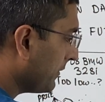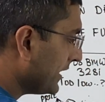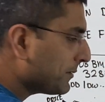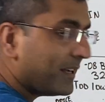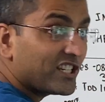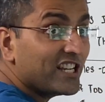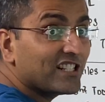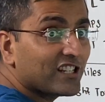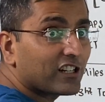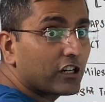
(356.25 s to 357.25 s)
It's much
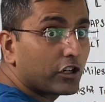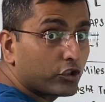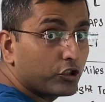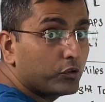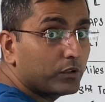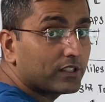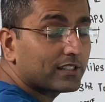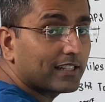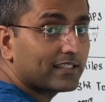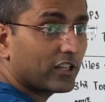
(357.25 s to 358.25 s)
easier to do
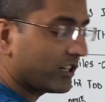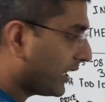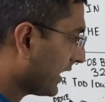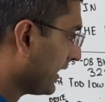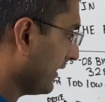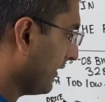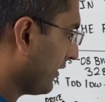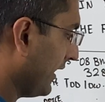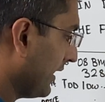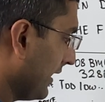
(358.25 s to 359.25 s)
this, let's say, on hurricanes,
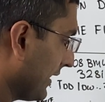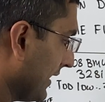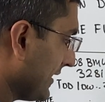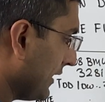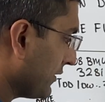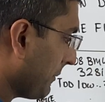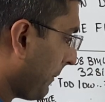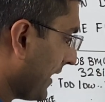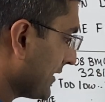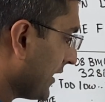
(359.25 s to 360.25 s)
right? Like, let's say there was a
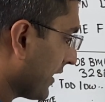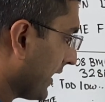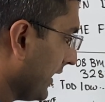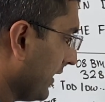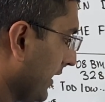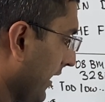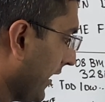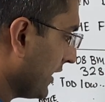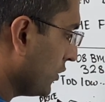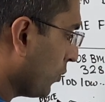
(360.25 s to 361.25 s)
past hurricane
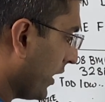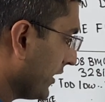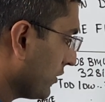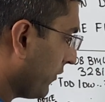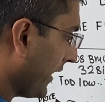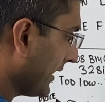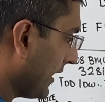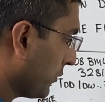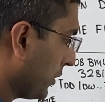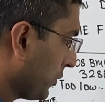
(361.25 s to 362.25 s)
and you wanted to find
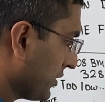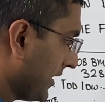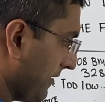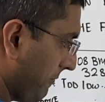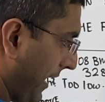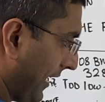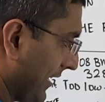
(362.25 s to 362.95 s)
out what was the impact.